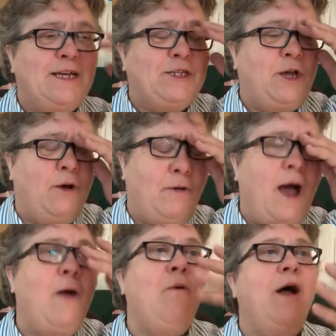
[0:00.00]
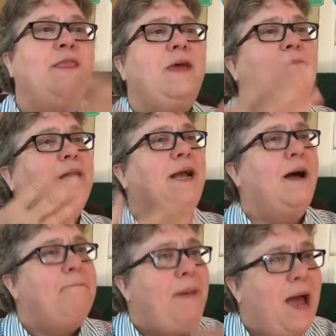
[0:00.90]
So I want them to
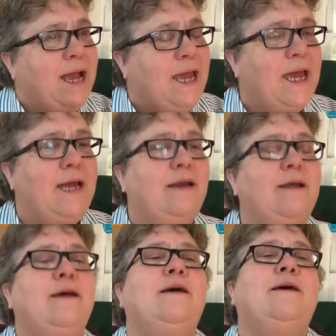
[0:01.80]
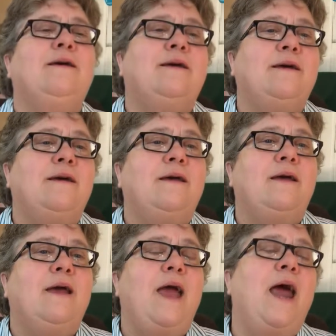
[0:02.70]
come back in,
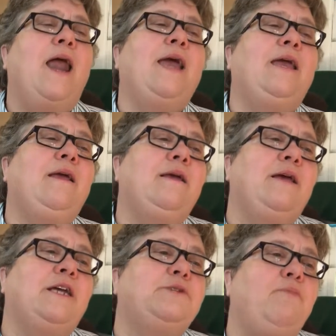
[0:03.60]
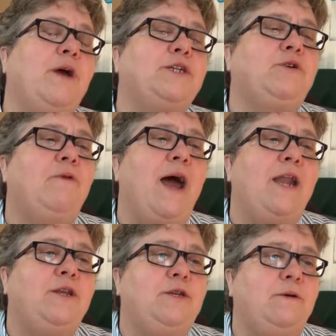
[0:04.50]
and I express
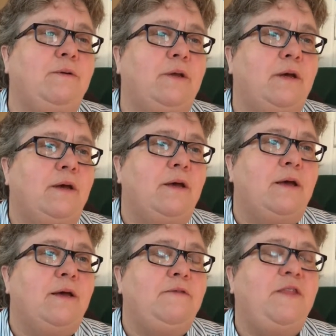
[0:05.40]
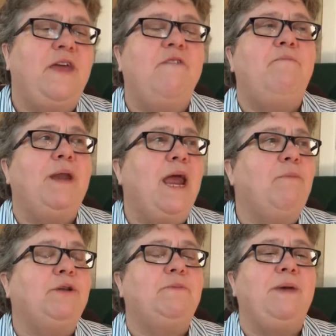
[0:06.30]
gratitude that they've been
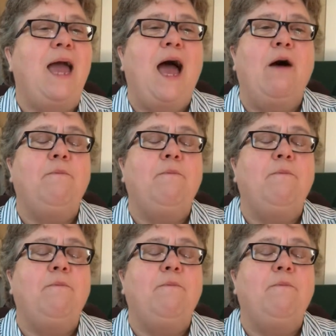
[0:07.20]
able to be out